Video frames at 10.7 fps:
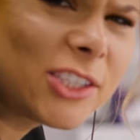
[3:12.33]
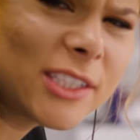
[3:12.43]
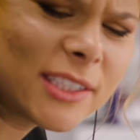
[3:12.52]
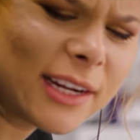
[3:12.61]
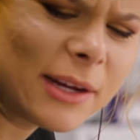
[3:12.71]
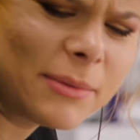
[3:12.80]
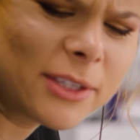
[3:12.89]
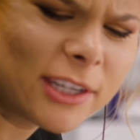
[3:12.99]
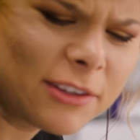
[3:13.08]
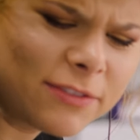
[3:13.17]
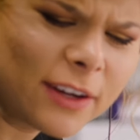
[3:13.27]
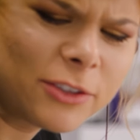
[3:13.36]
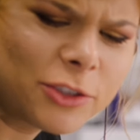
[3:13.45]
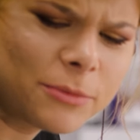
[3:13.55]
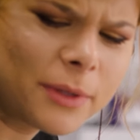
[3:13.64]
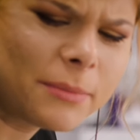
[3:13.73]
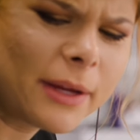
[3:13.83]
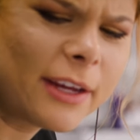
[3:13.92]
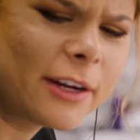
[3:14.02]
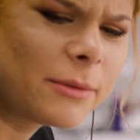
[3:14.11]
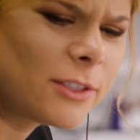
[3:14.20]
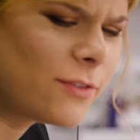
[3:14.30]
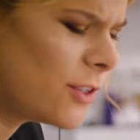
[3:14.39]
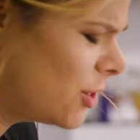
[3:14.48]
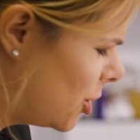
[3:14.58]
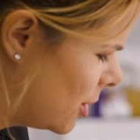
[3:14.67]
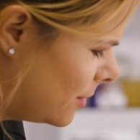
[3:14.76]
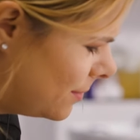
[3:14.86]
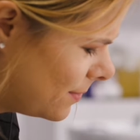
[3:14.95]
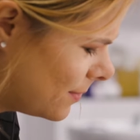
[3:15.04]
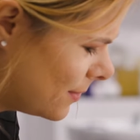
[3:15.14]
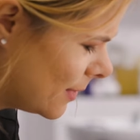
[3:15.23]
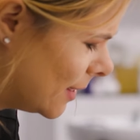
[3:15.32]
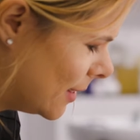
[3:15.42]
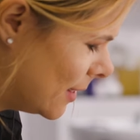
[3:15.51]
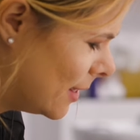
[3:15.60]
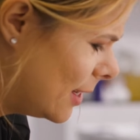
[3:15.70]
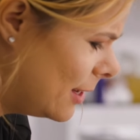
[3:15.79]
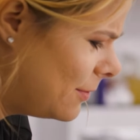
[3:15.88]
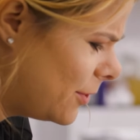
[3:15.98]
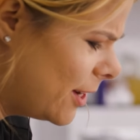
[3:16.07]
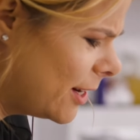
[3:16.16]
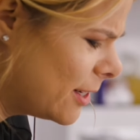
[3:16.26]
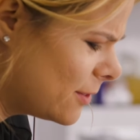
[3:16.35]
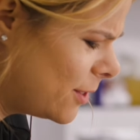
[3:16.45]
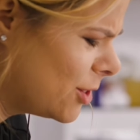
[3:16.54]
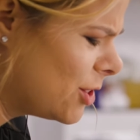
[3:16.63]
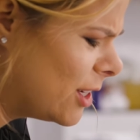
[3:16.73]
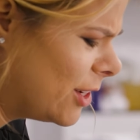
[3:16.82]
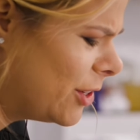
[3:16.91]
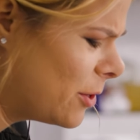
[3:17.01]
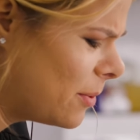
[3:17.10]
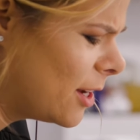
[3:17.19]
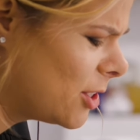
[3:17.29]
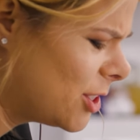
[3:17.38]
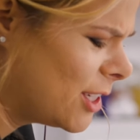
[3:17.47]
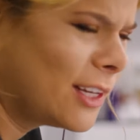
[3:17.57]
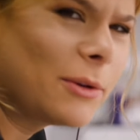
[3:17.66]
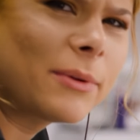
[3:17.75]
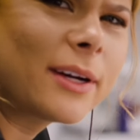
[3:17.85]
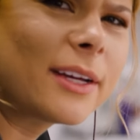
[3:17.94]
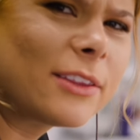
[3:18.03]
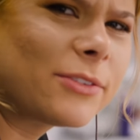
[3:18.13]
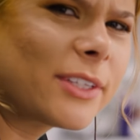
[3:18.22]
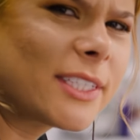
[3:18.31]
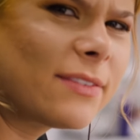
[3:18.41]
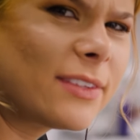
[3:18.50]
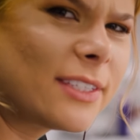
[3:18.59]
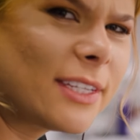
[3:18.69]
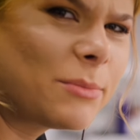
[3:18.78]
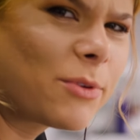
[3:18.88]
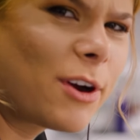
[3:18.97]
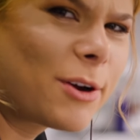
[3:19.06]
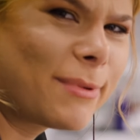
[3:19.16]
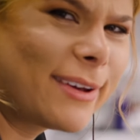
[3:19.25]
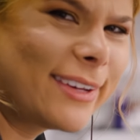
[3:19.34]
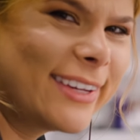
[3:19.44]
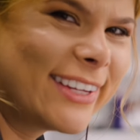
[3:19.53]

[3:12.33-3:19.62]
She said, I wish I found you when my hair was virgin. If your hair is virgin and you're watching, we're at 317 Broadway.